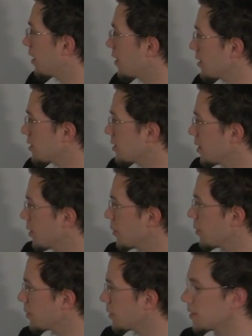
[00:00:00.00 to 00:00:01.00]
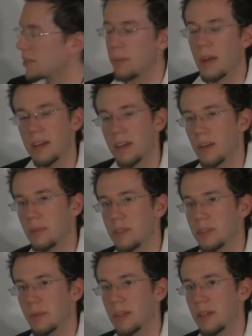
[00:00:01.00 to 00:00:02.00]
also, depending on
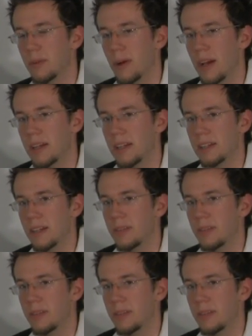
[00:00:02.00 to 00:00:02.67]
which way you write it,